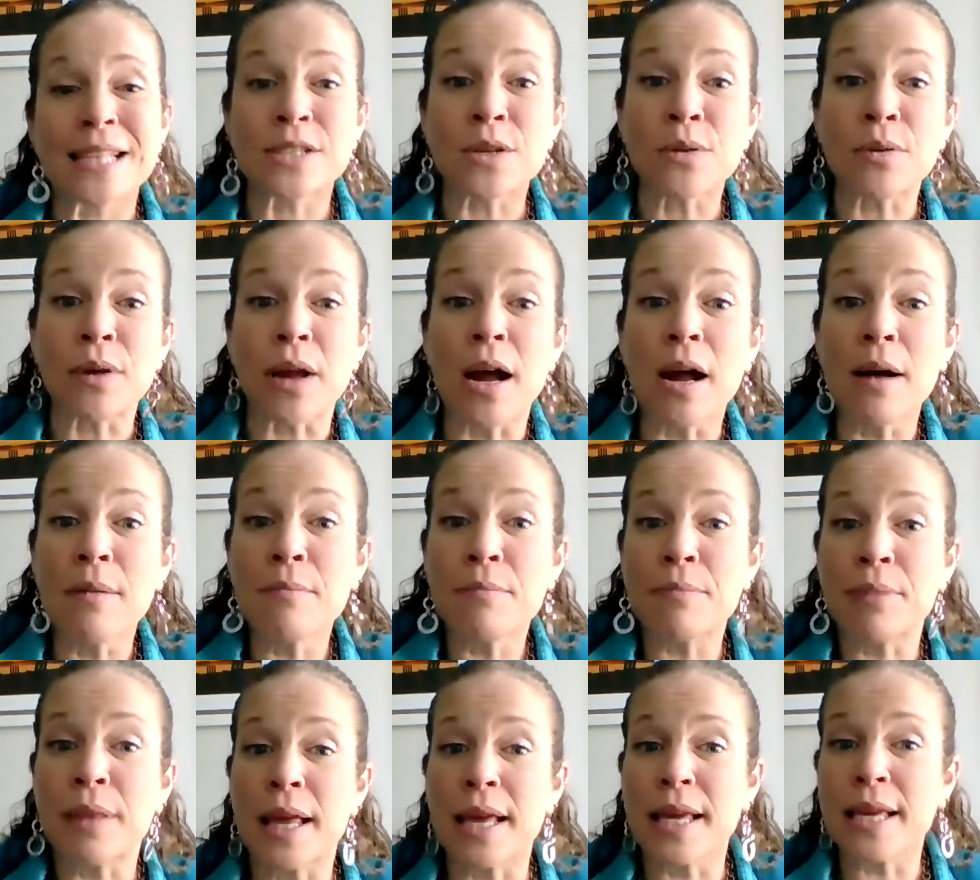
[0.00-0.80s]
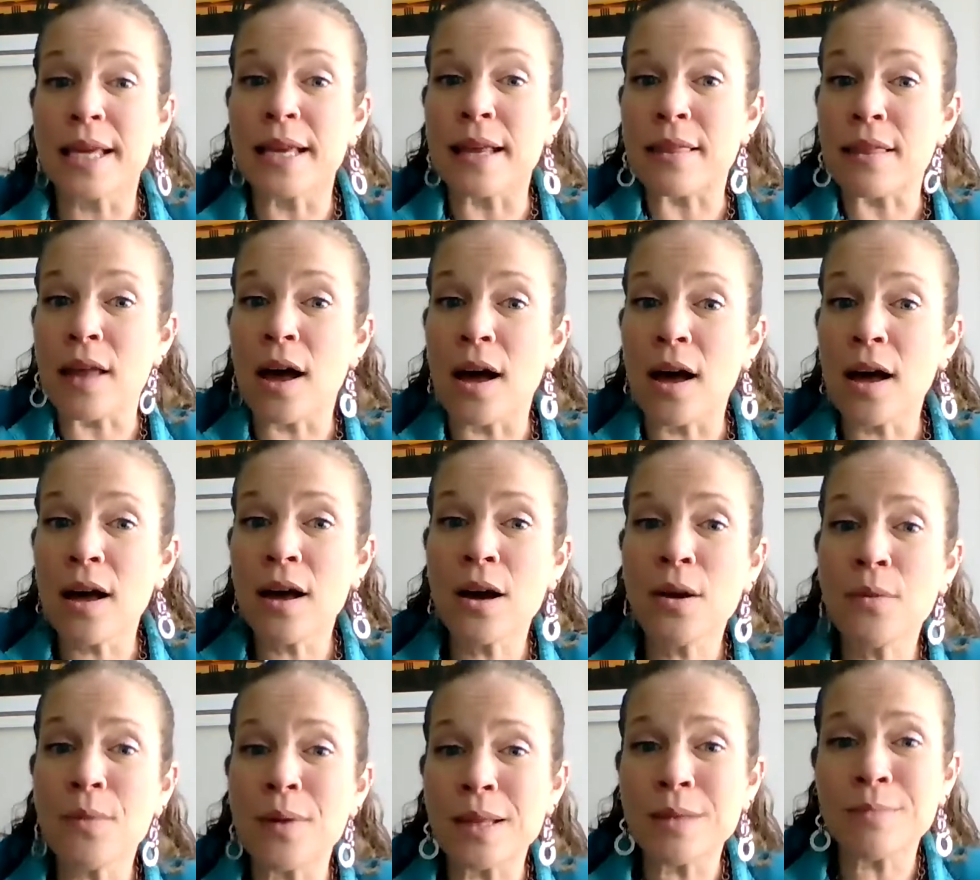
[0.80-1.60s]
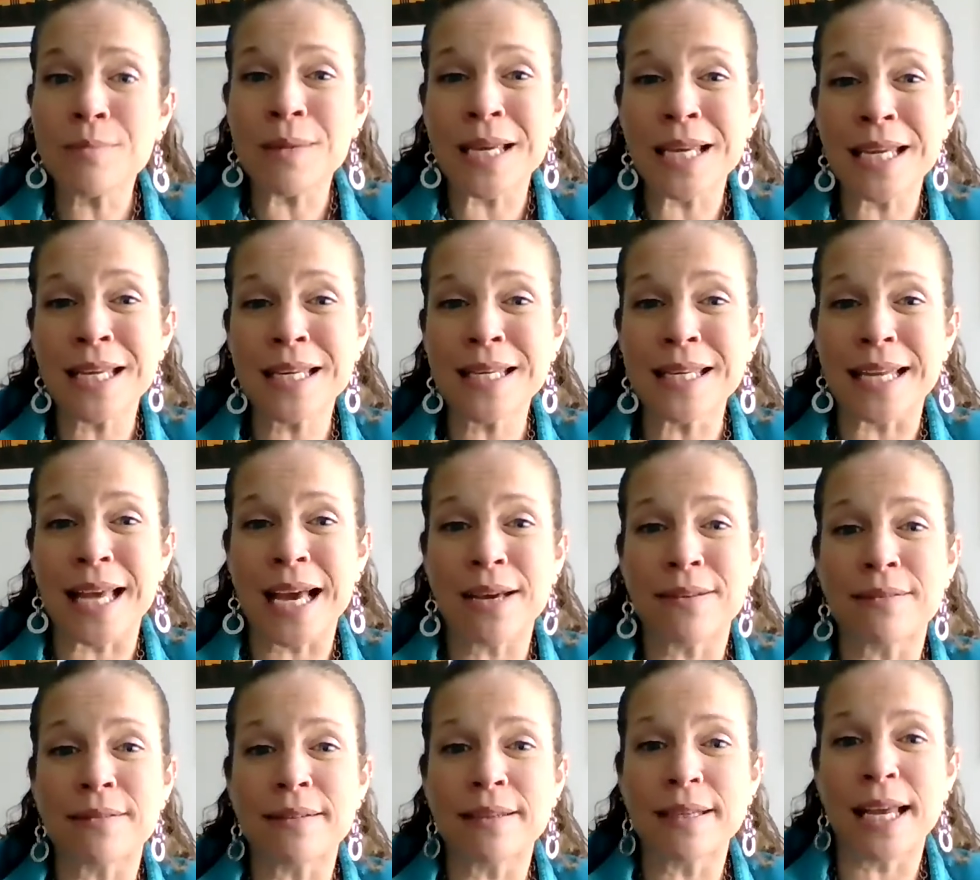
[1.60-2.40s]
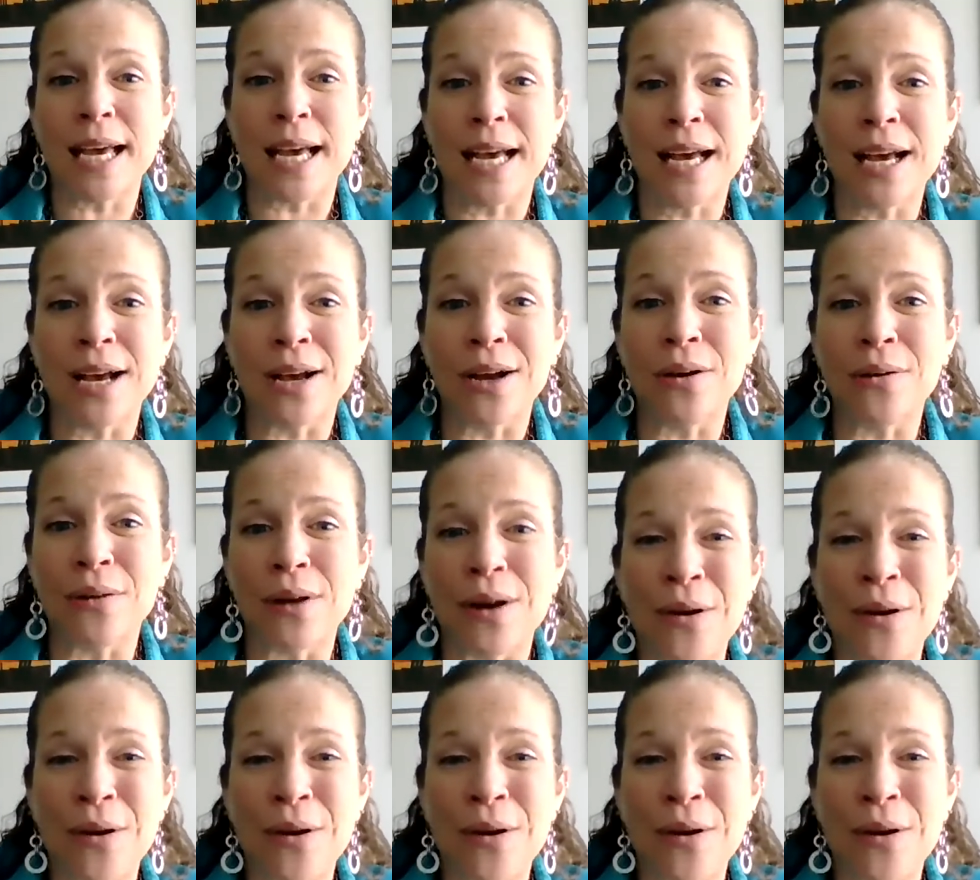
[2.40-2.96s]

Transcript: So come play along with me now, now.